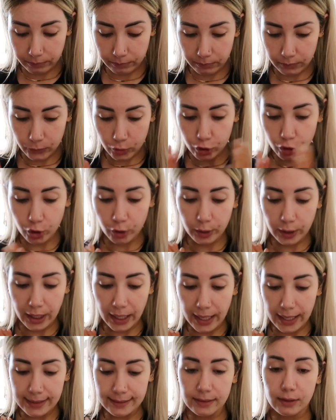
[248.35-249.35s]
show you
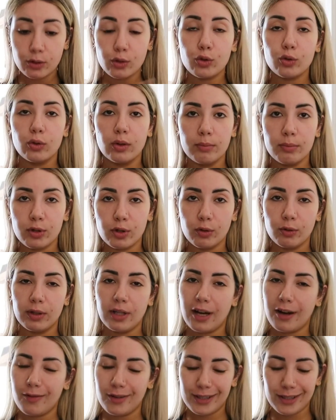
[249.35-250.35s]
guys the swimsuit that
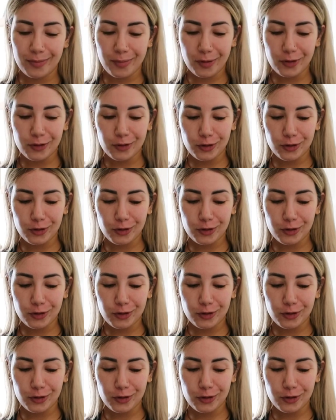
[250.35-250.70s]
I was supposed to